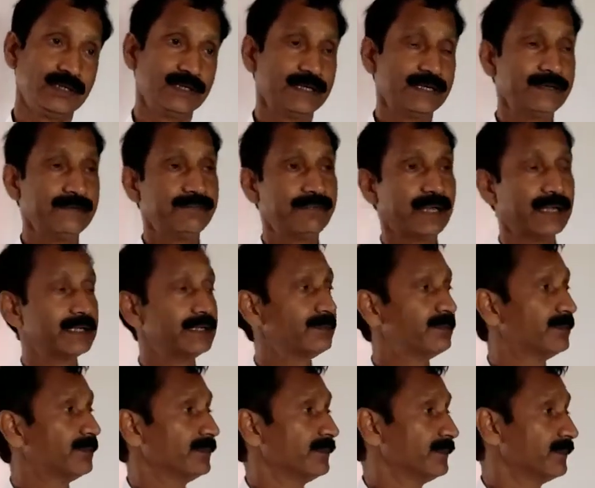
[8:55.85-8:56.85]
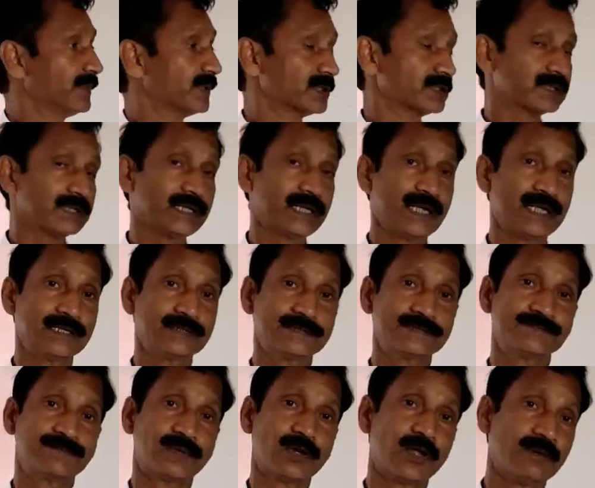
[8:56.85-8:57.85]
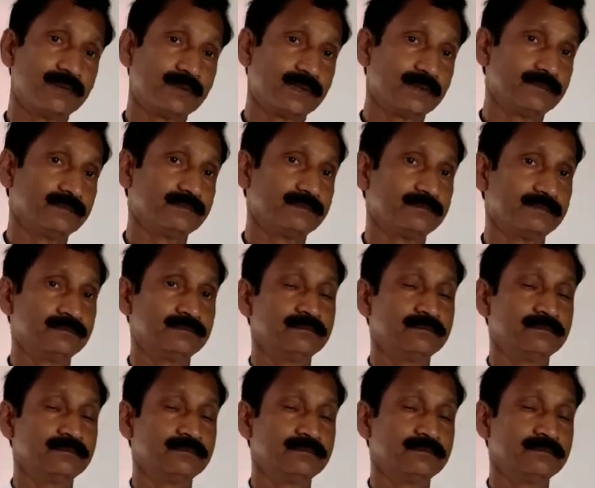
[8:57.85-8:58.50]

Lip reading: If any person has problem,